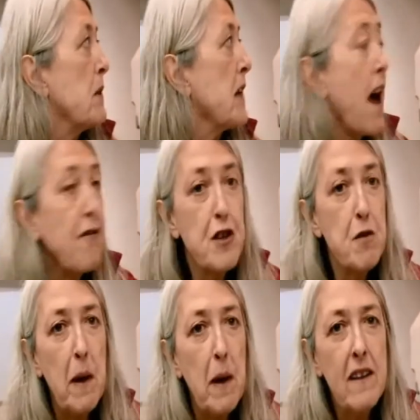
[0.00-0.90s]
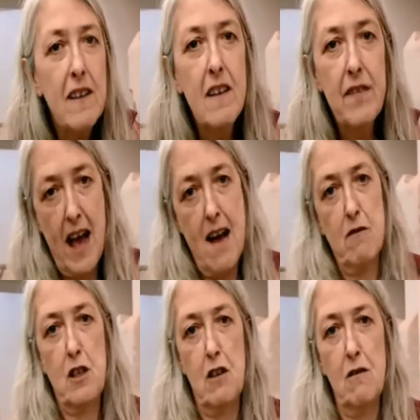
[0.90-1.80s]
it would have to be the
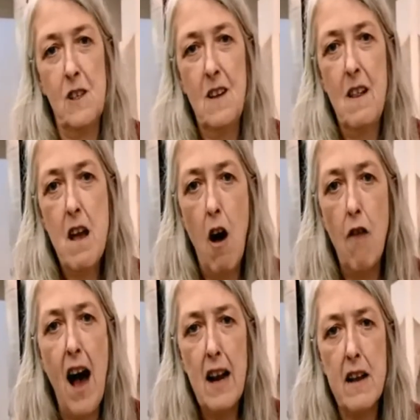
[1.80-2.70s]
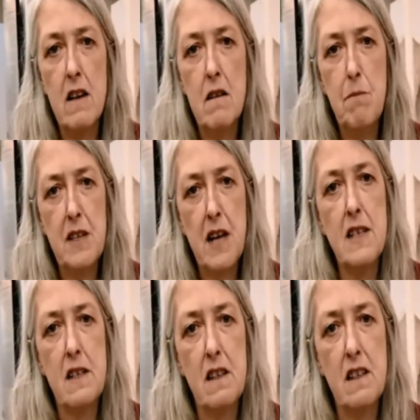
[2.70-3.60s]
household of Alia
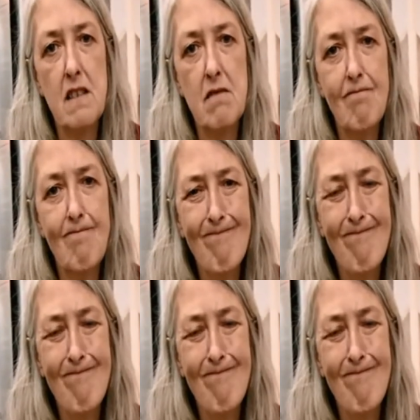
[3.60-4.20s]
Potestas.